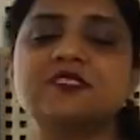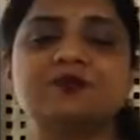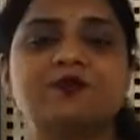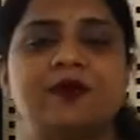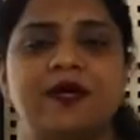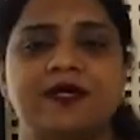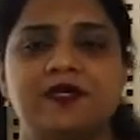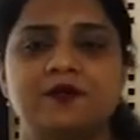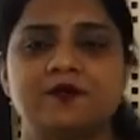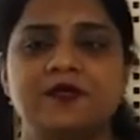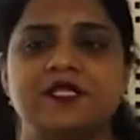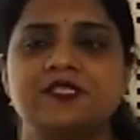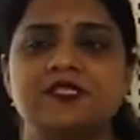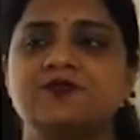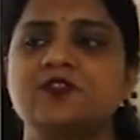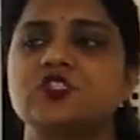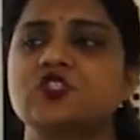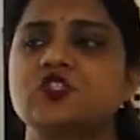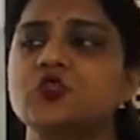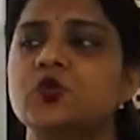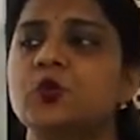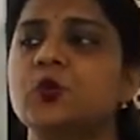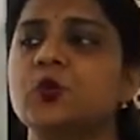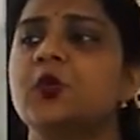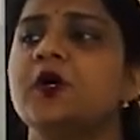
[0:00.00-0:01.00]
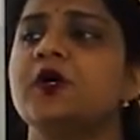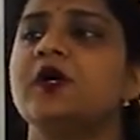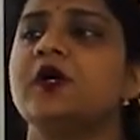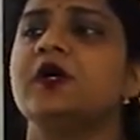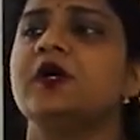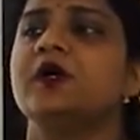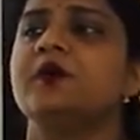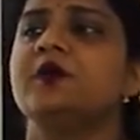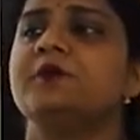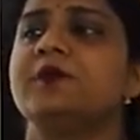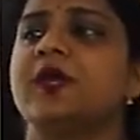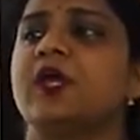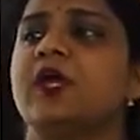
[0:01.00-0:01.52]
paribus, which you
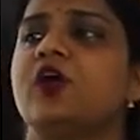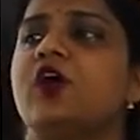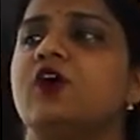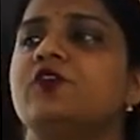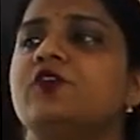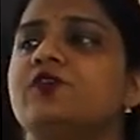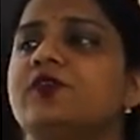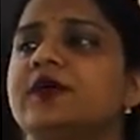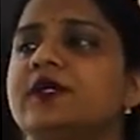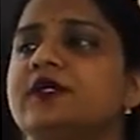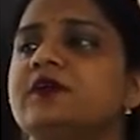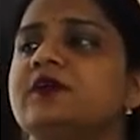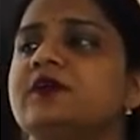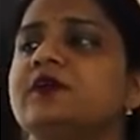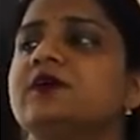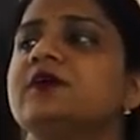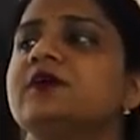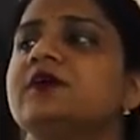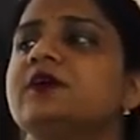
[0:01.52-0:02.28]
may often